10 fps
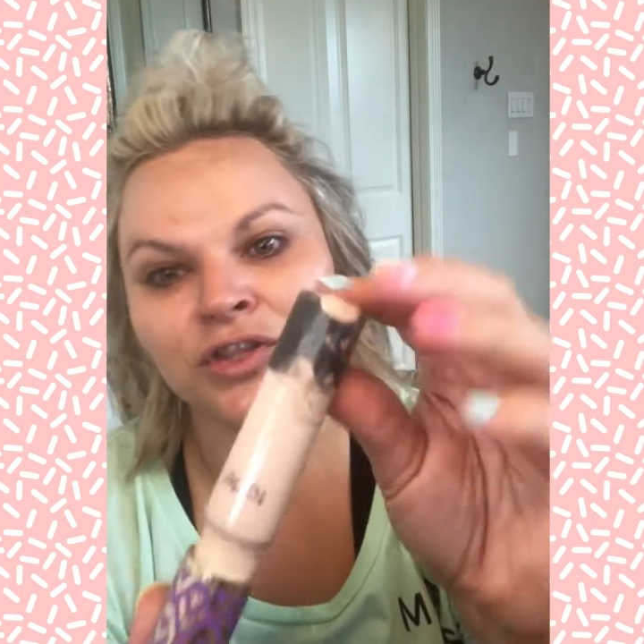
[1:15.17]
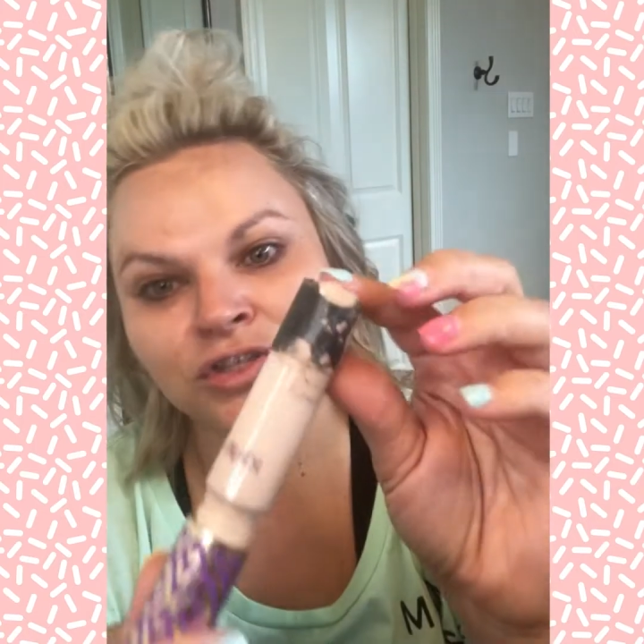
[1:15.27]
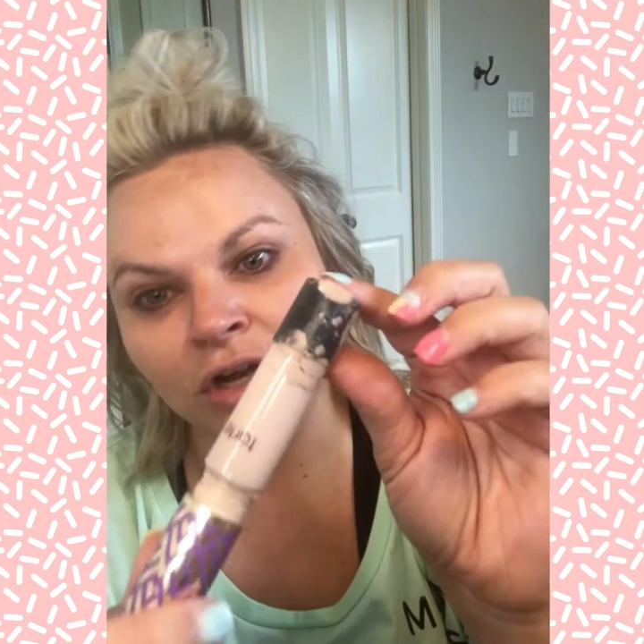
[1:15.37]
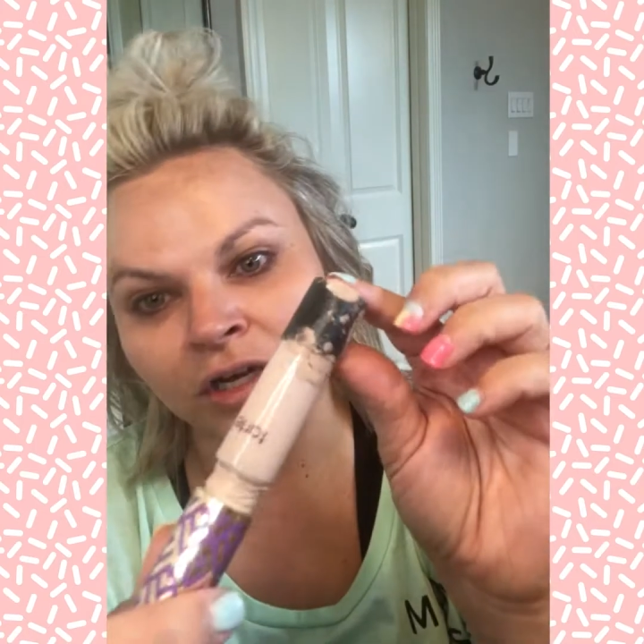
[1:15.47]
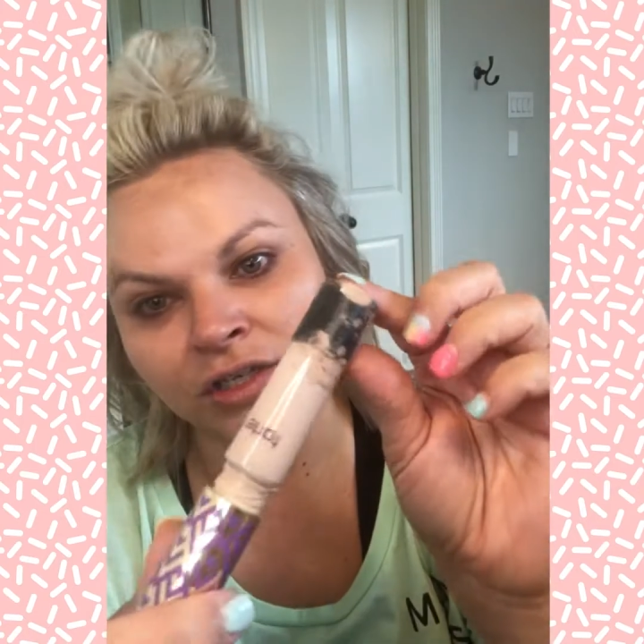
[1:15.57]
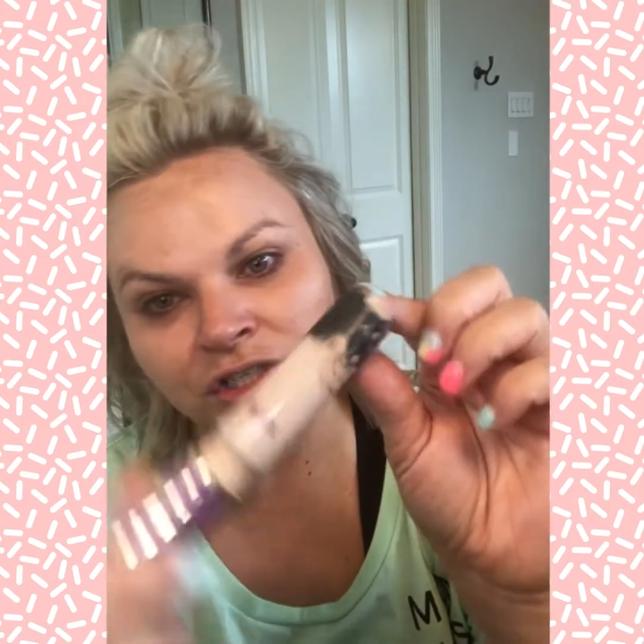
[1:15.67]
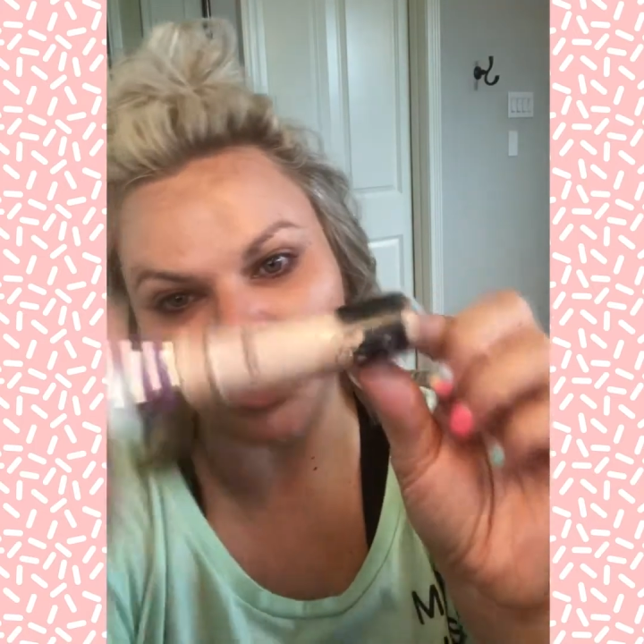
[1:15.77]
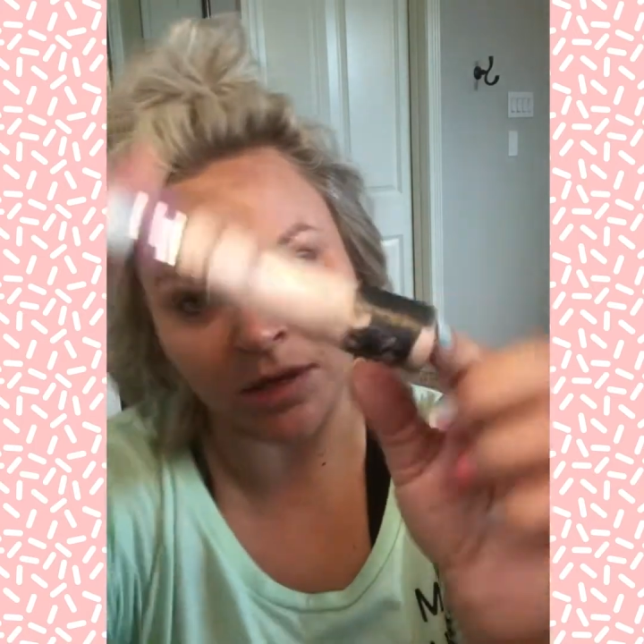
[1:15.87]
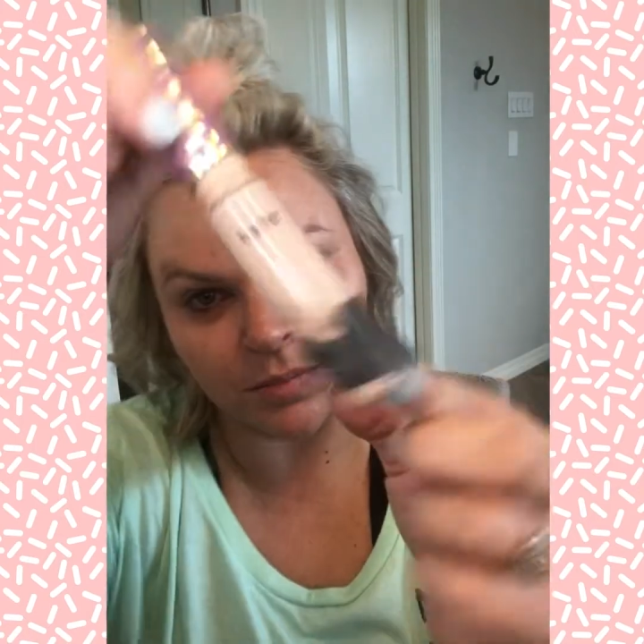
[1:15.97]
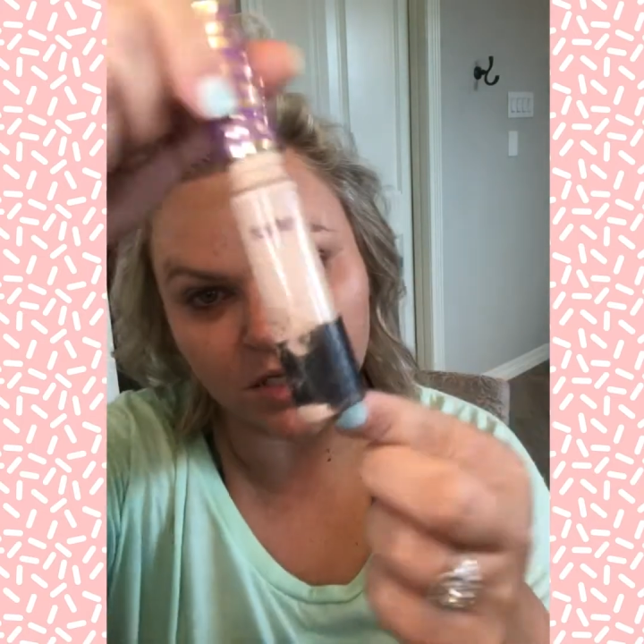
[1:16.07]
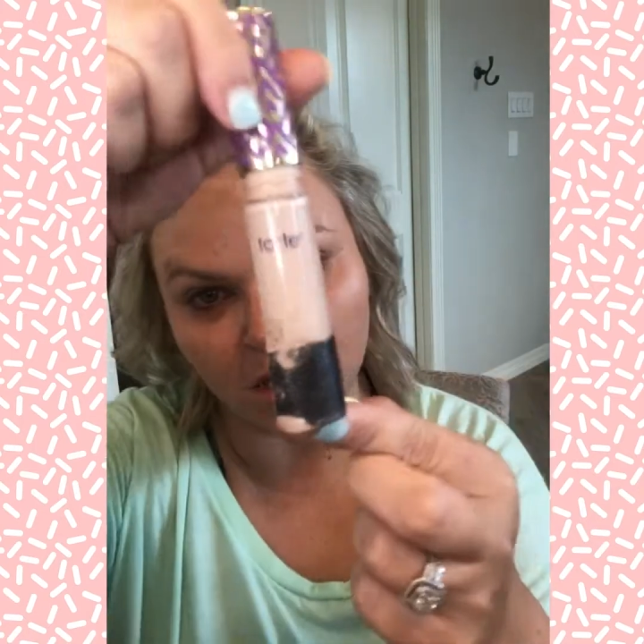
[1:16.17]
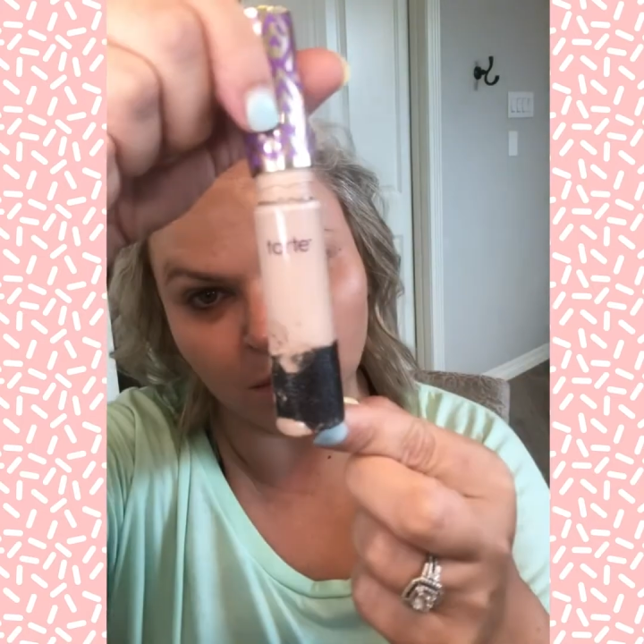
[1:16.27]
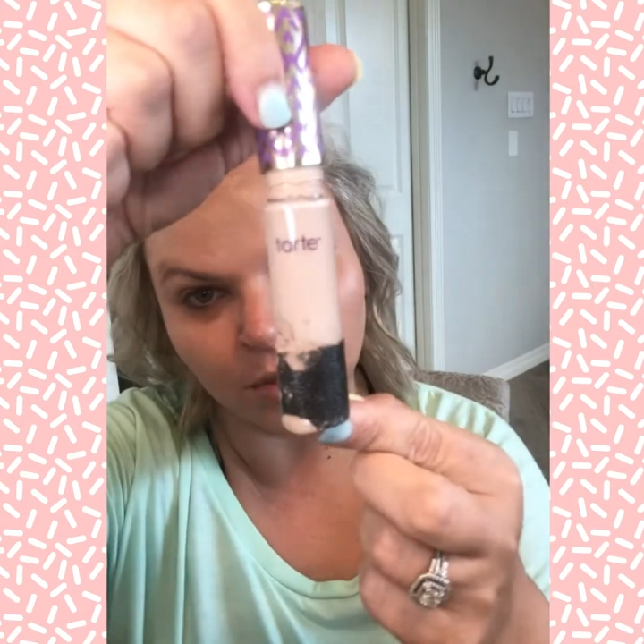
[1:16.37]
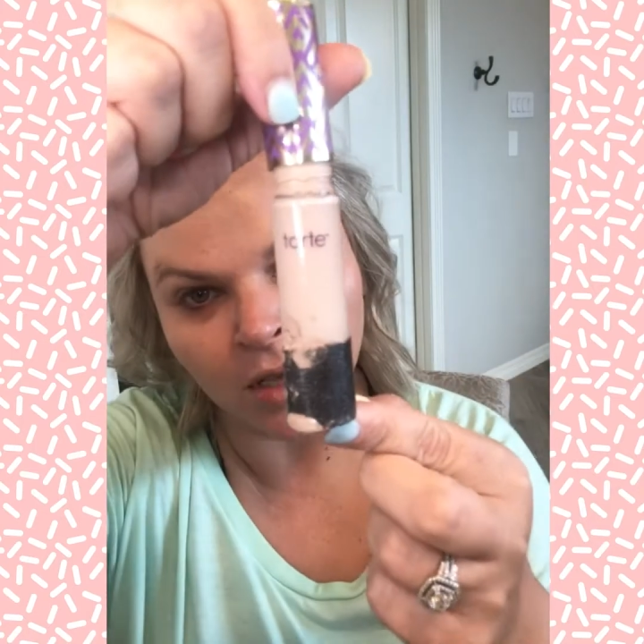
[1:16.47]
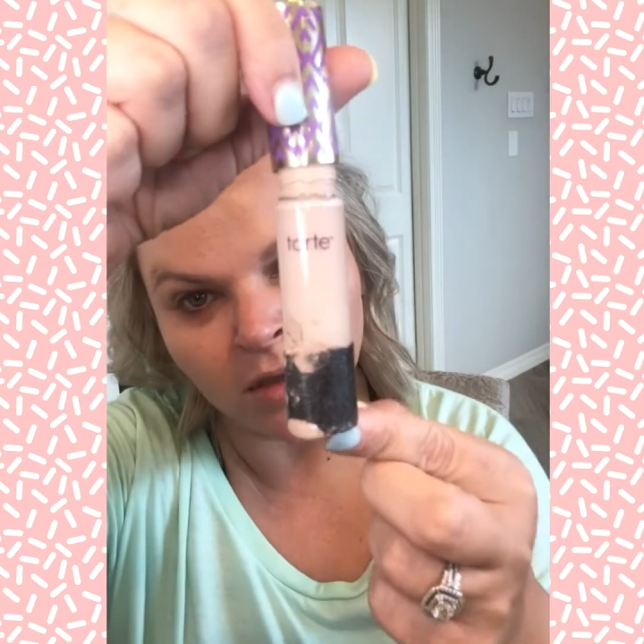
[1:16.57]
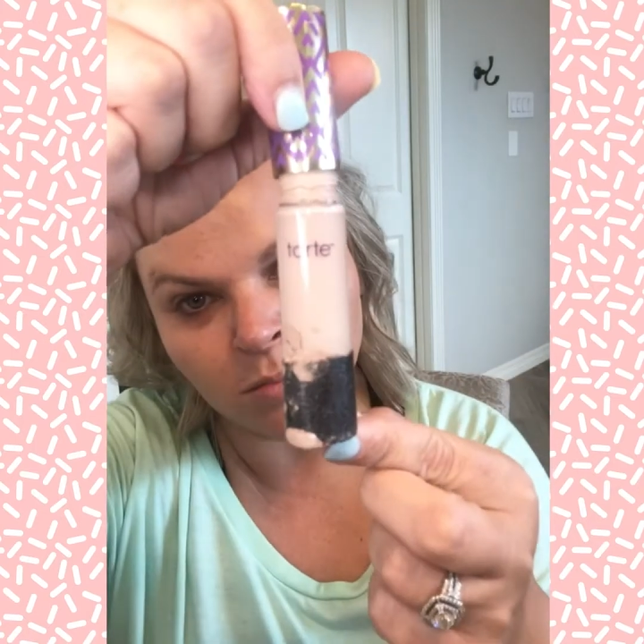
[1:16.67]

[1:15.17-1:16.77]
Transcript: the Tarte Shape Tape,